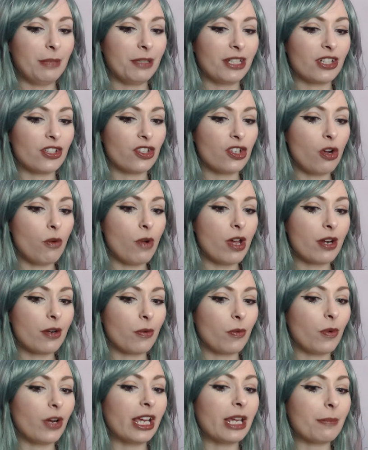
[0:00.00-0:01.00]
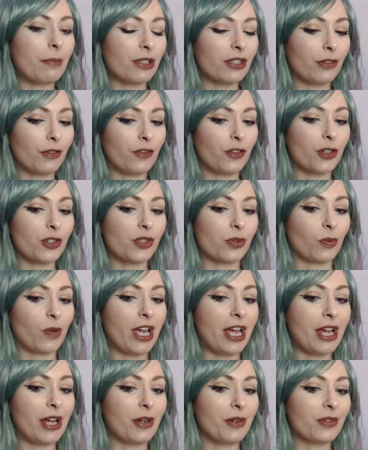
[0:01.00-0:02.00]
Because you don't want to wipe on the first
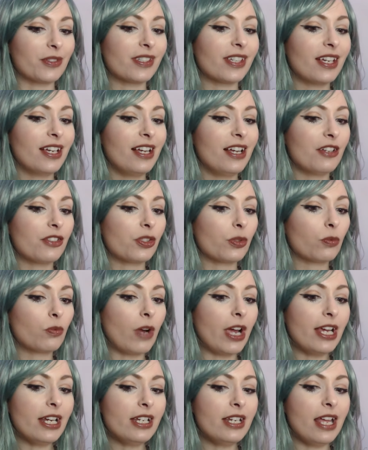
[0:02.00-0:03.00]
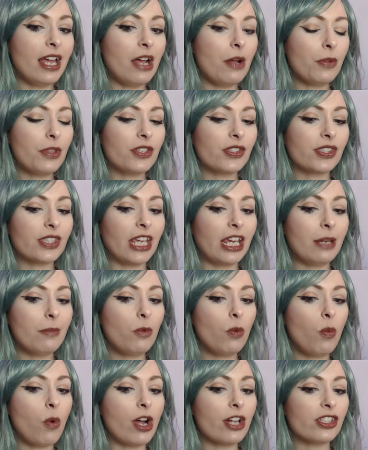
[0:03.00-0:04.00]
round. So right now, this
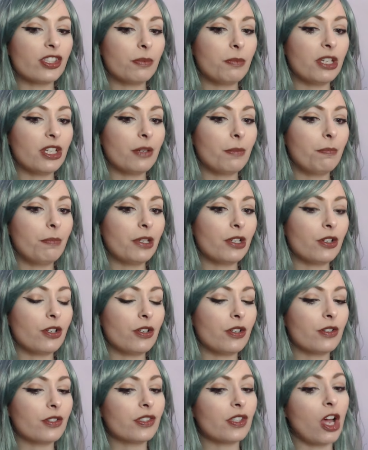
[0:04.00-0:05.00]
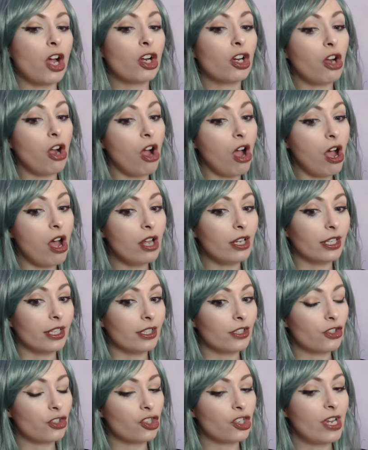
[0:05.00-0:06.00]
game wants me to build a
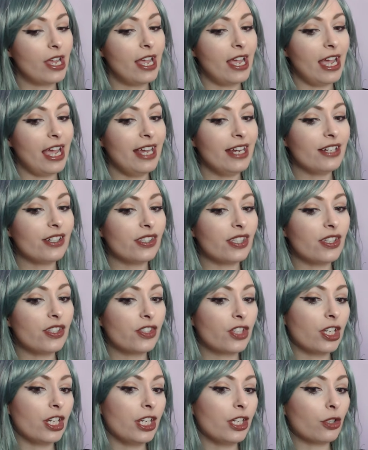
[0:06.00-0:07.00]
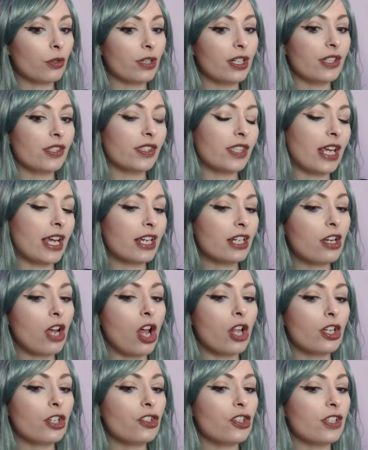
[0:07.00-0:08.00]
college. And it says it's going to increase
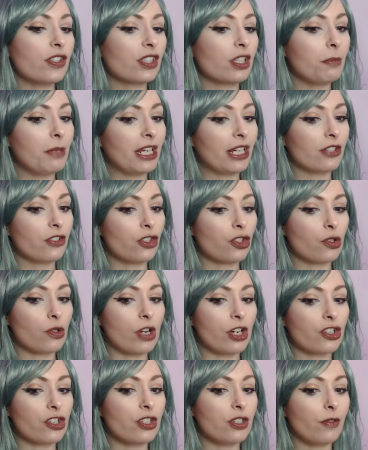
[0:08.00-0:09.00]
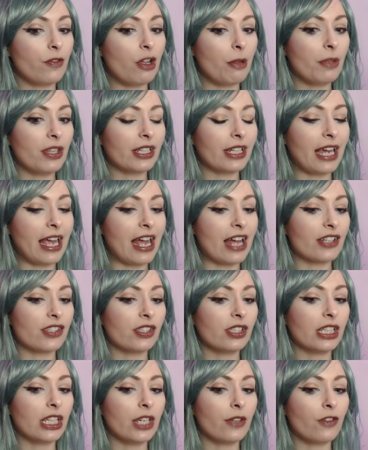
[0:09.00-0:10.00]
technology. It's going to make construction development of the
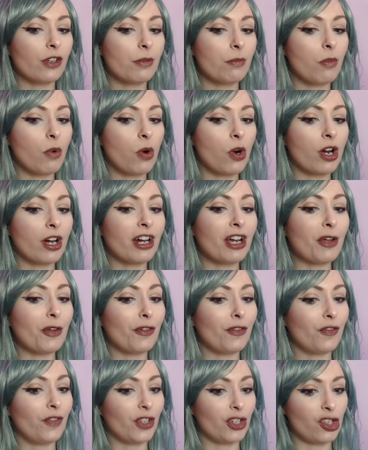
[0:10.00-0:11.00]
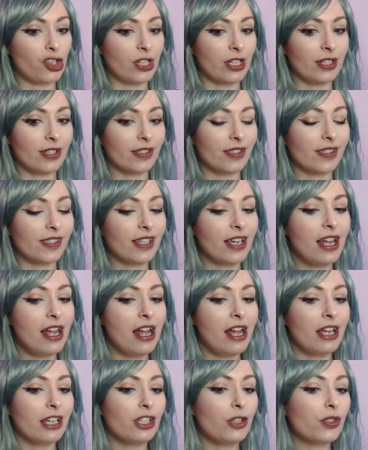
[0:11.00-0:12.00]
castle even more efficient
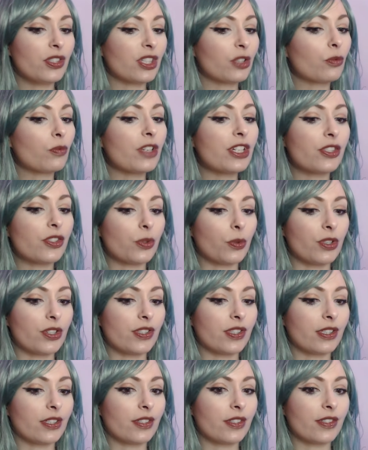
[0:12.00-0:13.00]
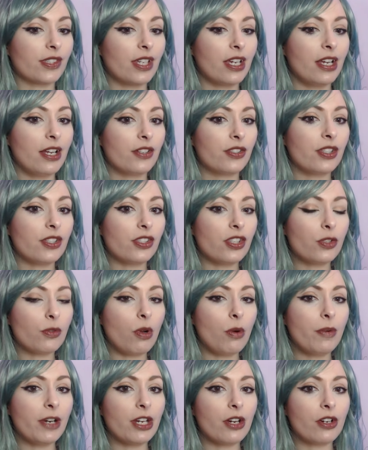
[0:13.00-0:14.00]
using resources. So this is
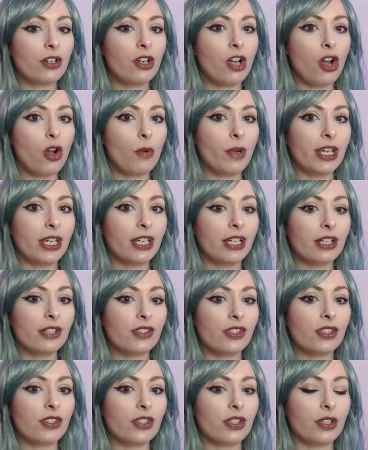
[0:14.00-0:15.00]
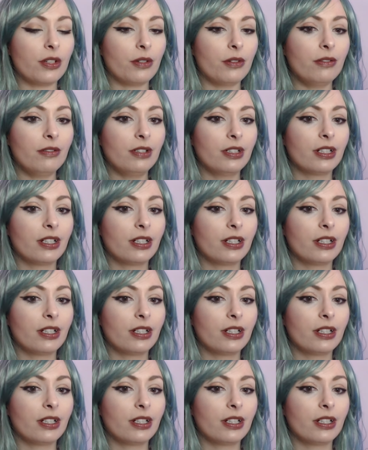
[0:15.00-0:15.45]
what we are going to do.